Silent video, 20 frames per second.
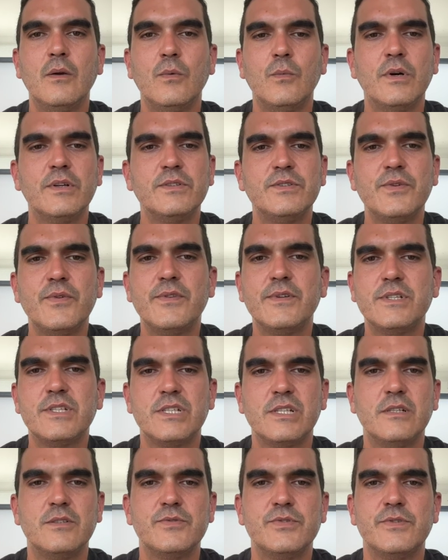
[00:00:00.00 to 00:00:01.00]
What do the
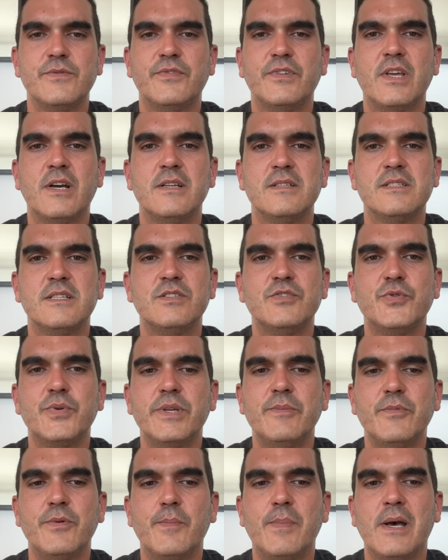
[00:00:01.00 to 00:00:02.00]
children of Gaza
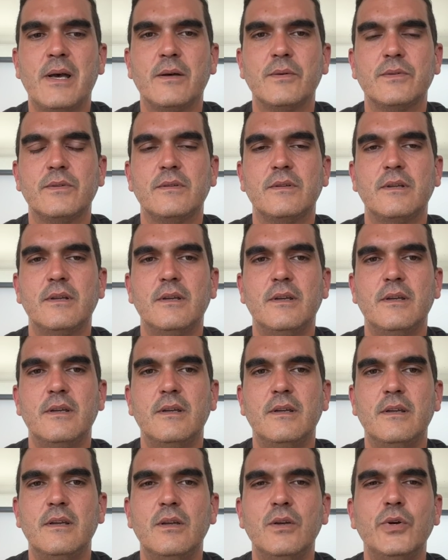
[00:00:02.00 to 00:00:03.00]
dream about?
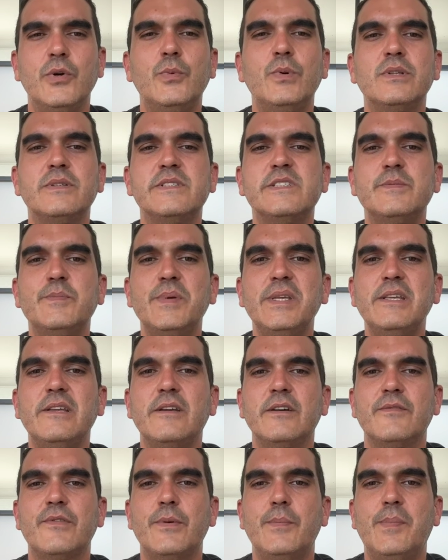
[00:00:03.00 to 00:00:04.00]
Who will
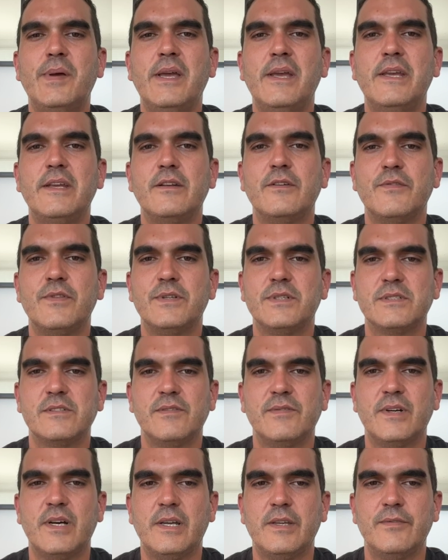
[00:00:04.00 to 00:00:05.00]
speak of the pain of the
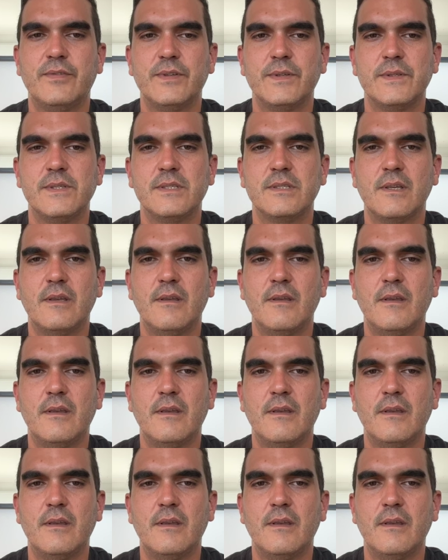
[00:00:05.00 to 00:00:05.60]
survivors?